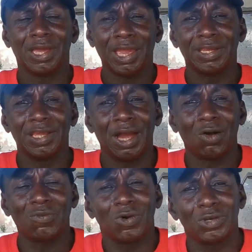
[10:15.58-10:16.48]
The idea
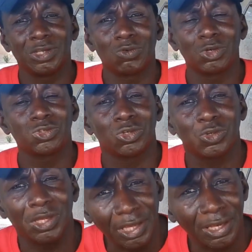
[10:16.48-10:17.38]
of hunting was not
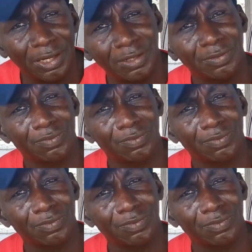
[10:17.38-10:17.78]
to kill.